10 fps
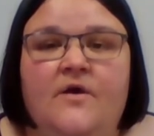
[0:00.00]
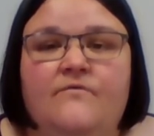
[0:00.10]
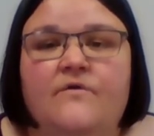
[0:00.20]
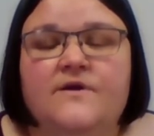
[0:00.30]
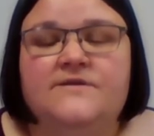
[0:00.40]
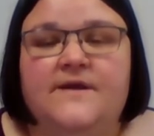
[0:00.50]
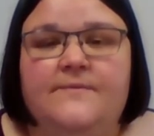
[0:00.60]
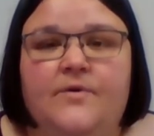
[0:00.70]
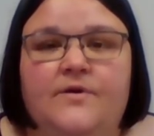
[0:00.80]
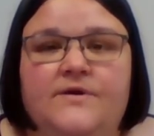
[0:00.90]
For
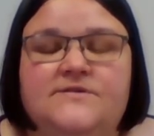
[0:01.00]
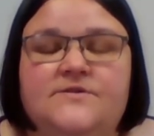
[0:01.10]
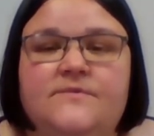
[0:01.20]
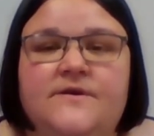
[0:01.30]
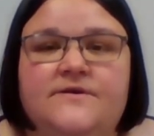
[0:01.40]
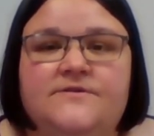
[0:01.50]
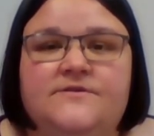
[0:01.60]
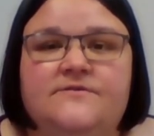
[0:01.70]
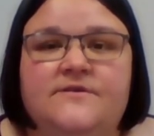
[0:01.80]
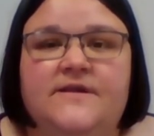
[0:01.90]
example, assume that your
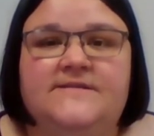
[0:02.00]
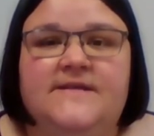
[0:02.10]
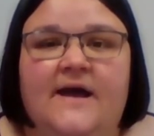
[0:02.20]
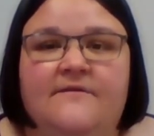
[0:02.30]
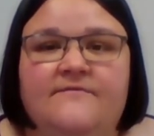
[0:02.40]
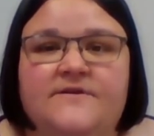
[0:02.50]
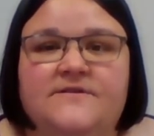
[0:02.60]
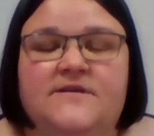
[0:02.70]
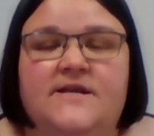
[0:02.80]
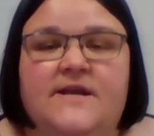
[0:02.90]
student is out of
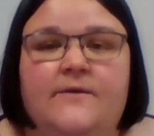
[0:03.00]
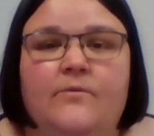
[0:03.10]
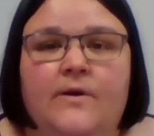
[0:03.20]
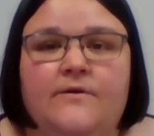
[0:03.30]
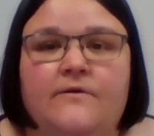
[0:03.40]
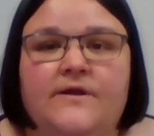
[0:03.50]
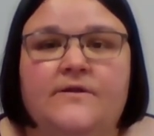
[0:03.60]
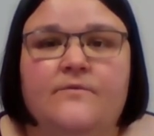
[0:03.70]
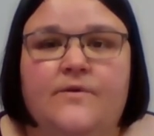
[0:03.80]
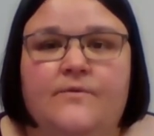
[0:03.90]
their seat and
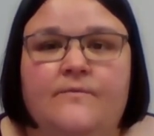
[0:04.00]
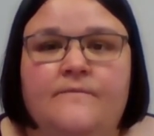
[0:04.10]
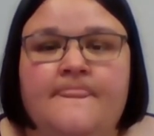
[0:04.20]
wandering the room.